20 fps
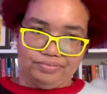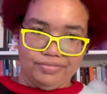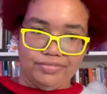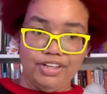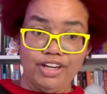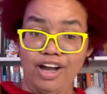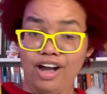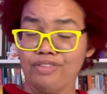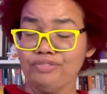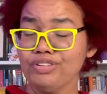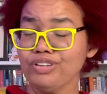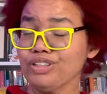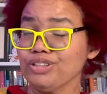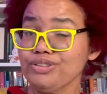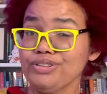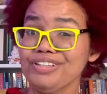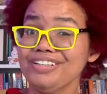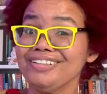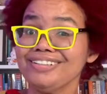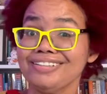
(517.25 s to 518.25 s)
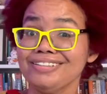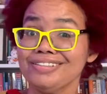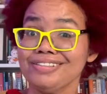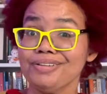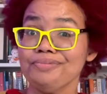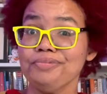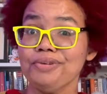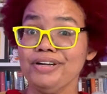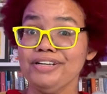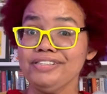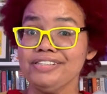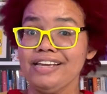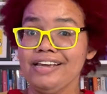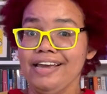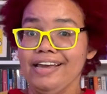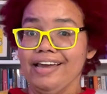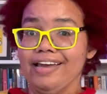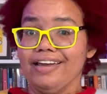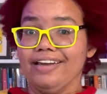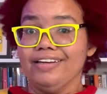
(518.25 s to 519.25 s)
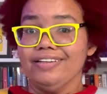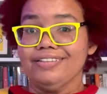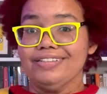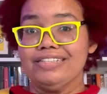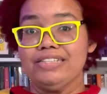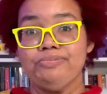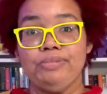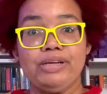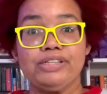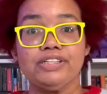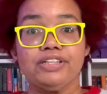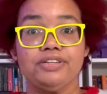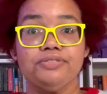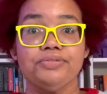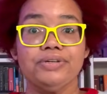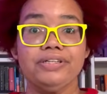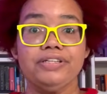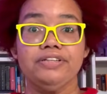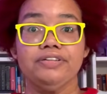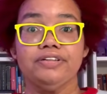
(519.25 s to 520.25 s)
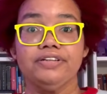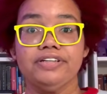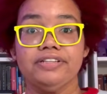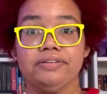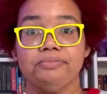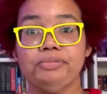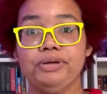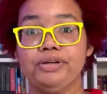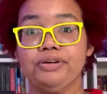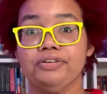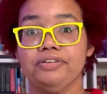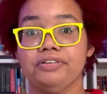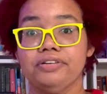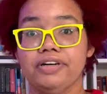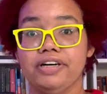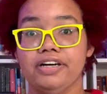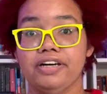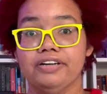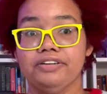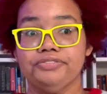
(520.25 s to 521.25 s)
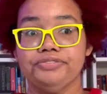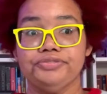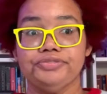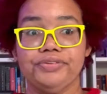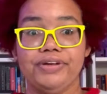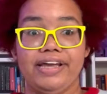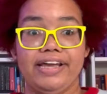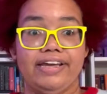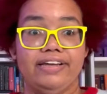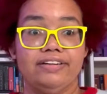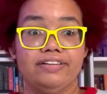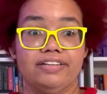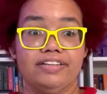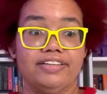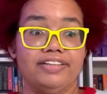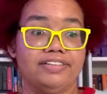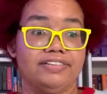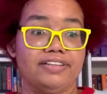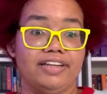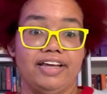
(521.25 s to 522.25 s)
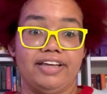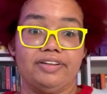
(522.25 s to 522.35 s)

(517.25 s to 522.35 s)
convoluted in some ways, and especially when you're in the middle of handling